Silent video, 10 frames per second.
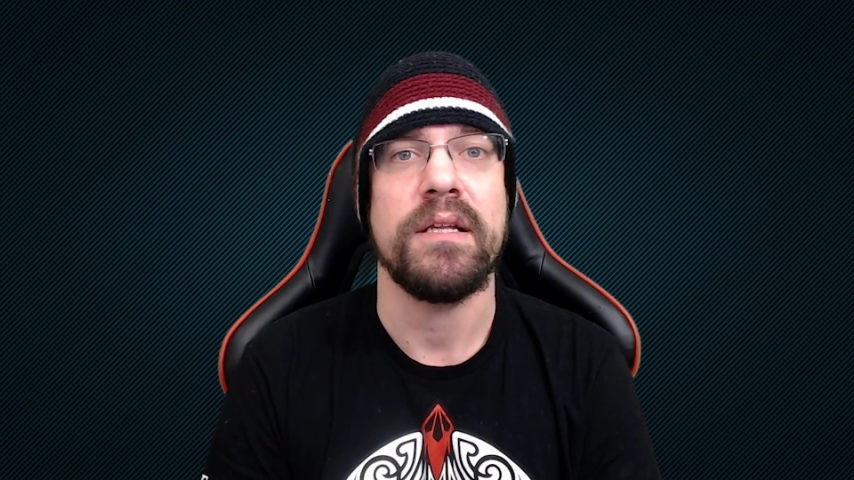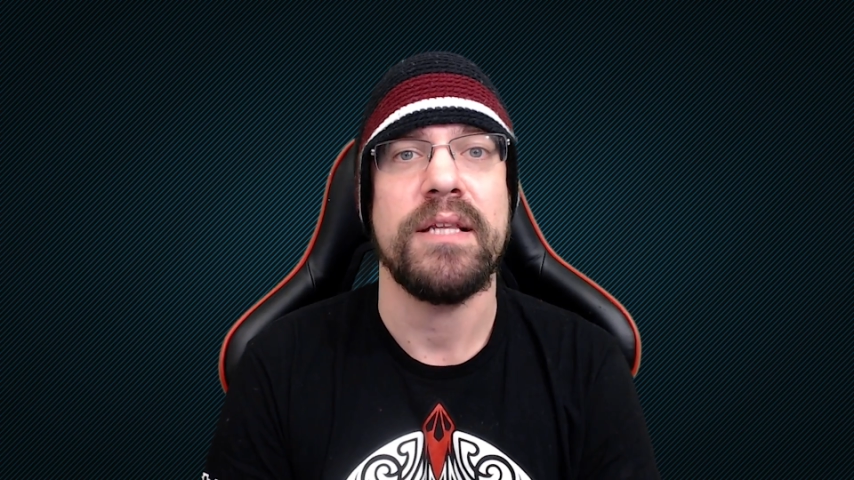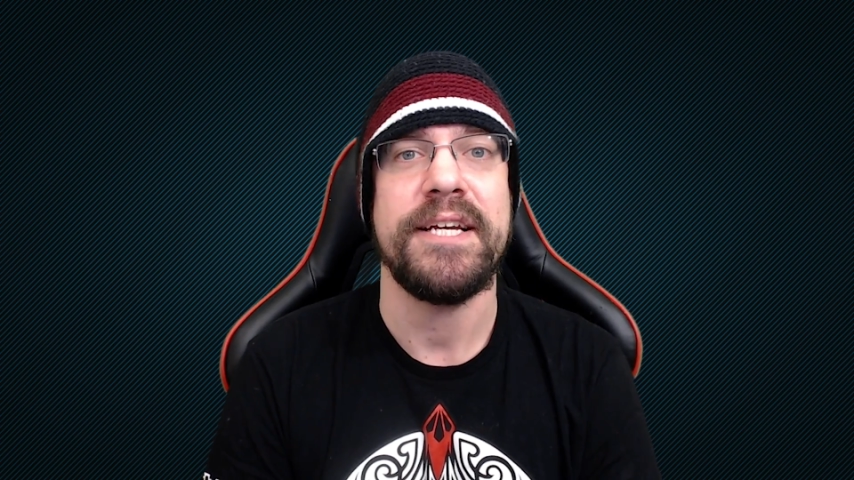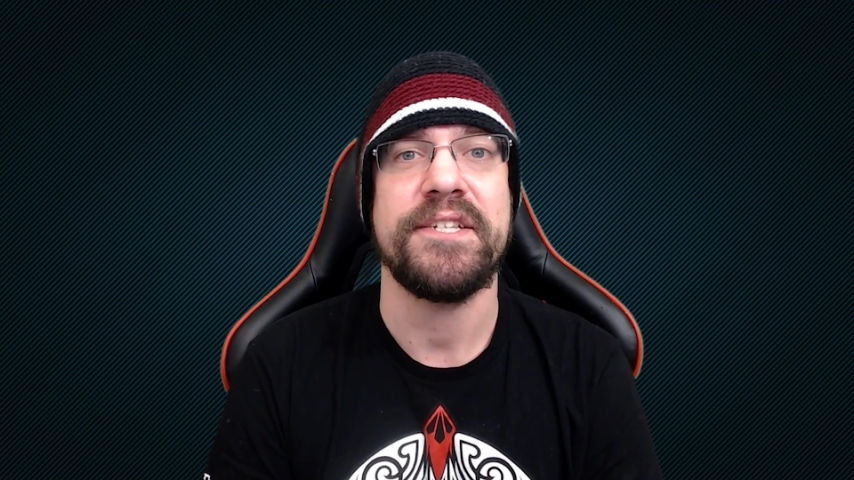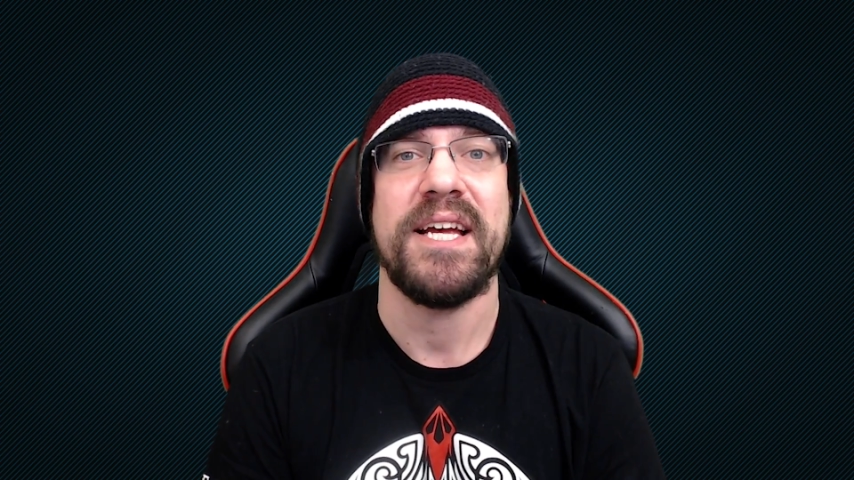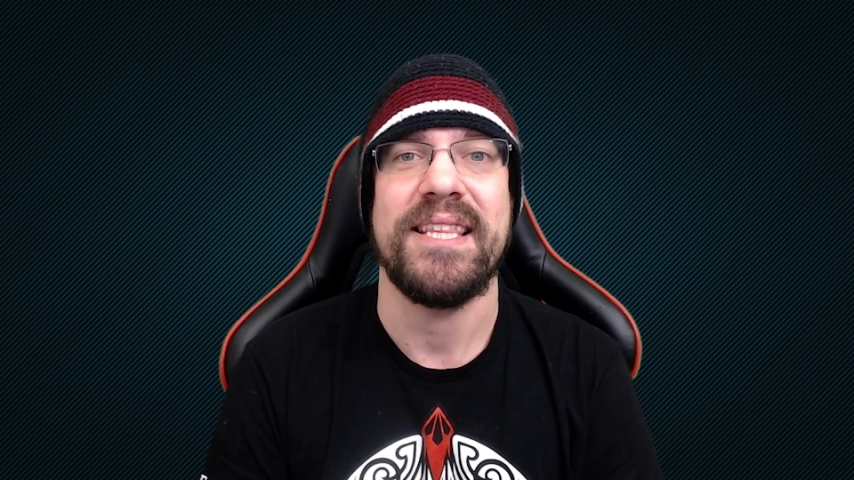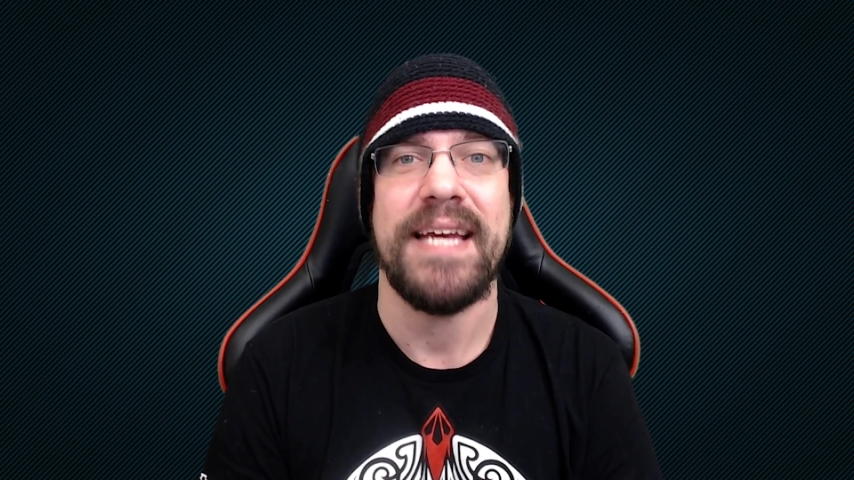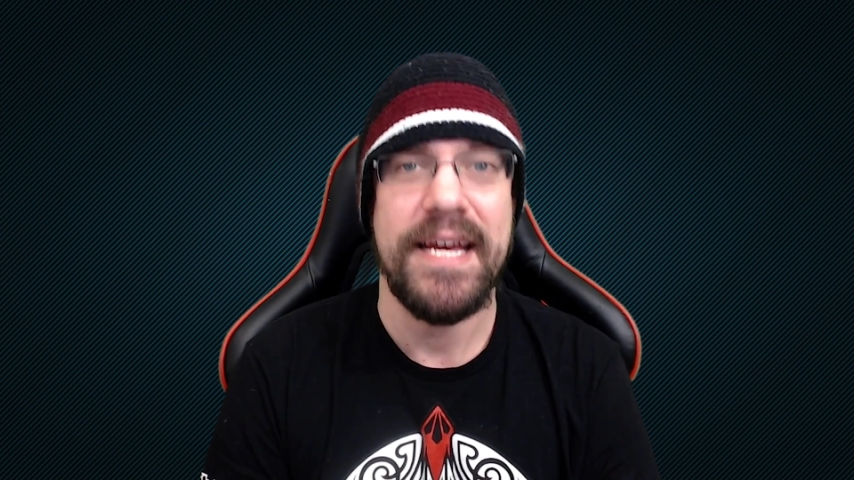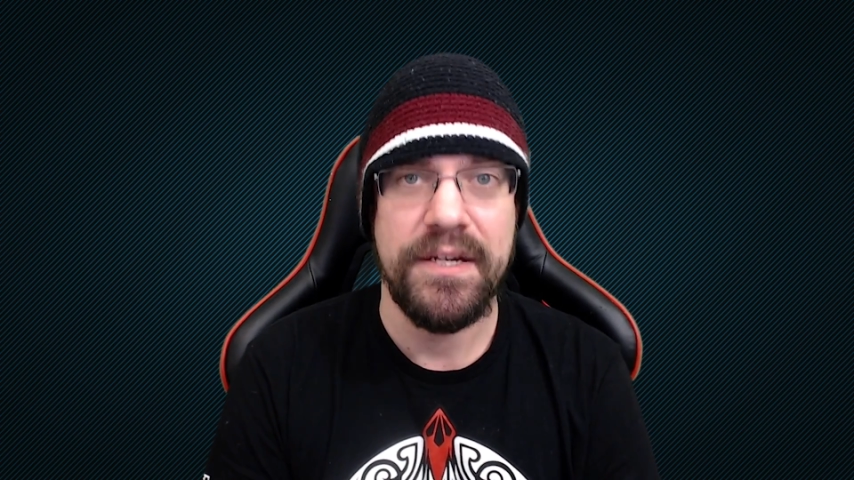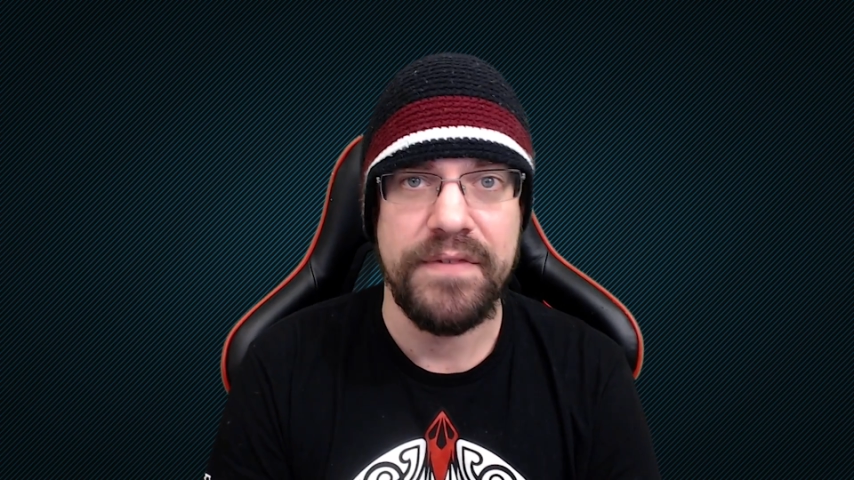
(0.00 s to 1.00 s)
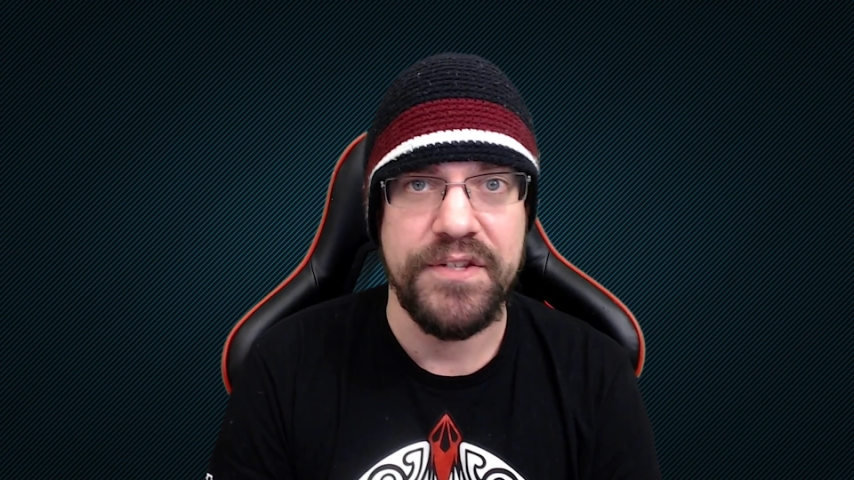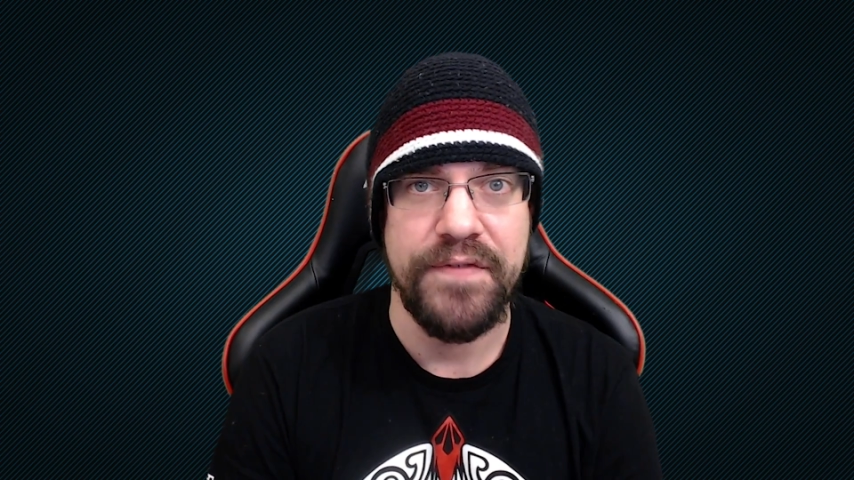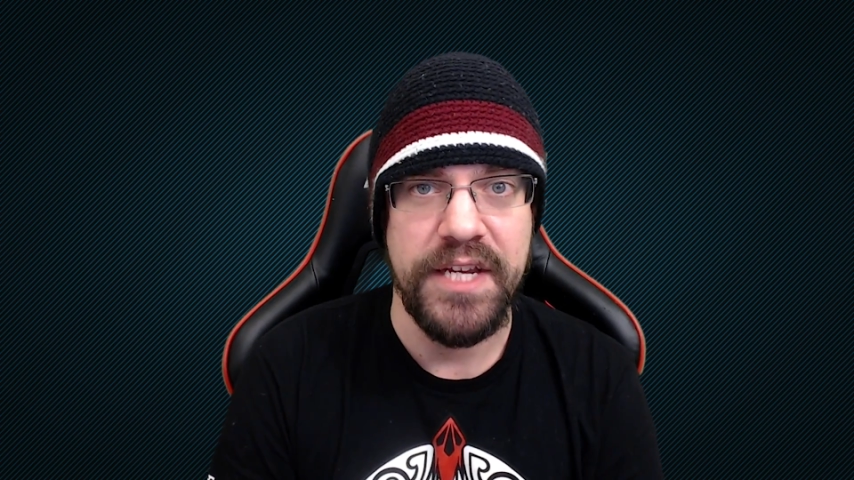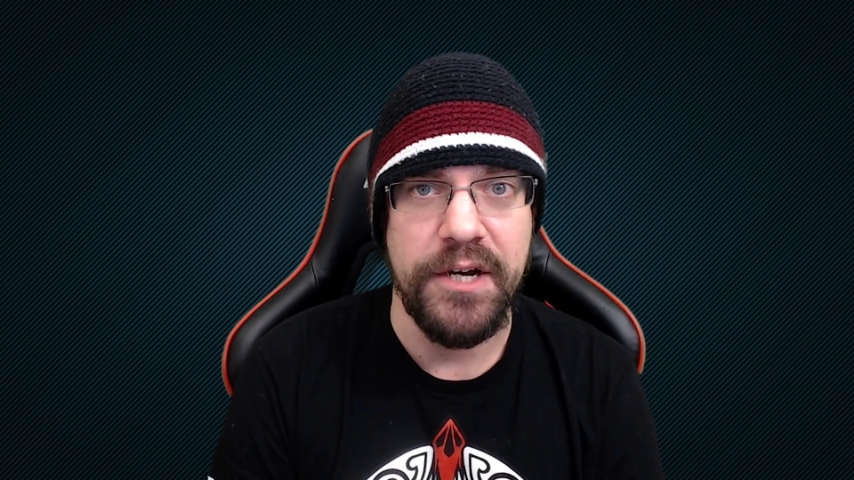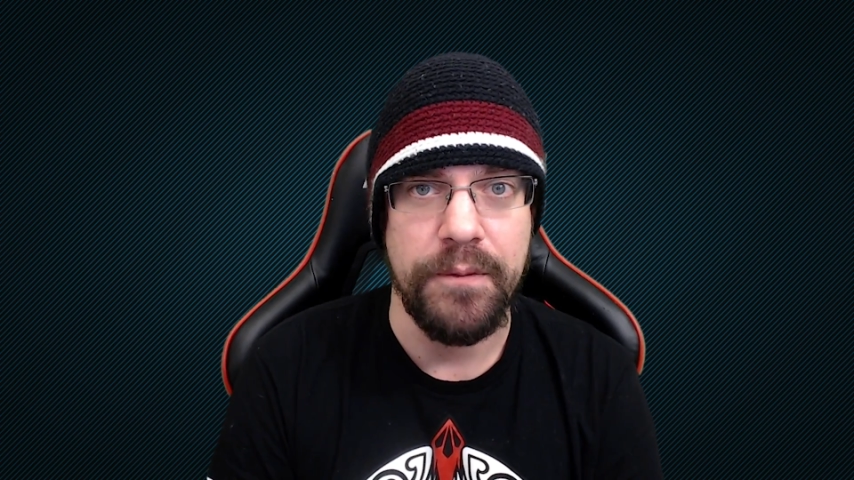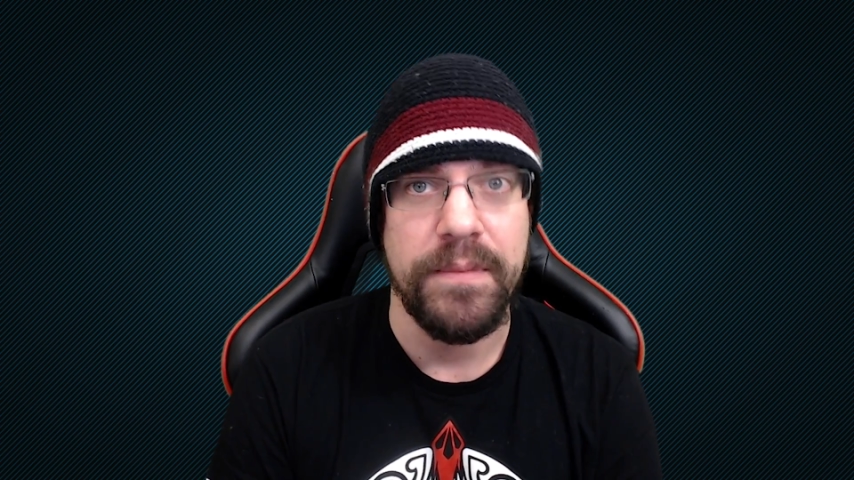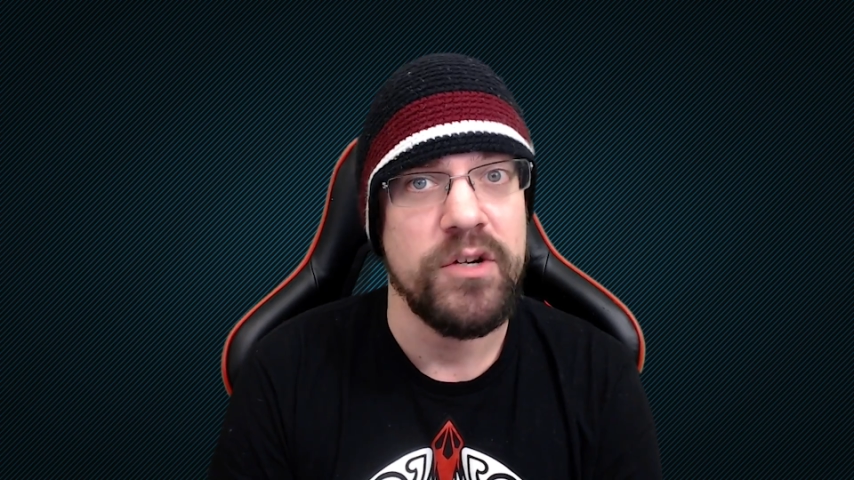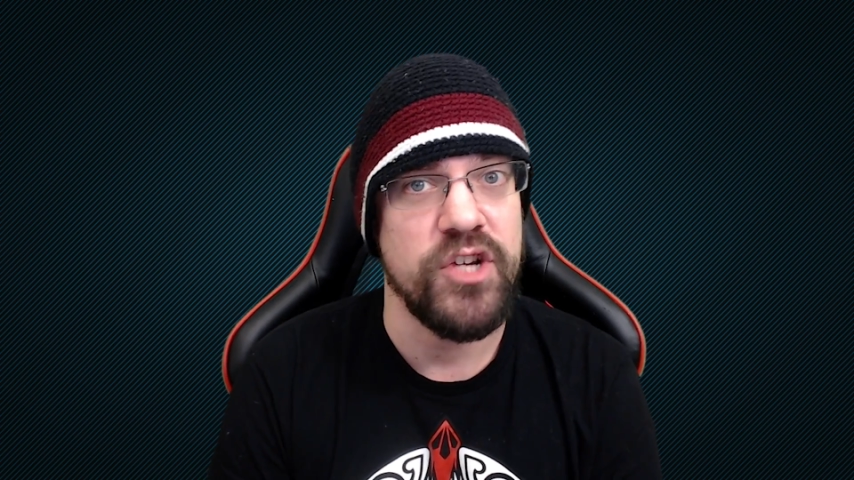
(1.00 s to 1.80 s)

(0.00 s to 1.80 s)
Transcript: at the links at the end of this video.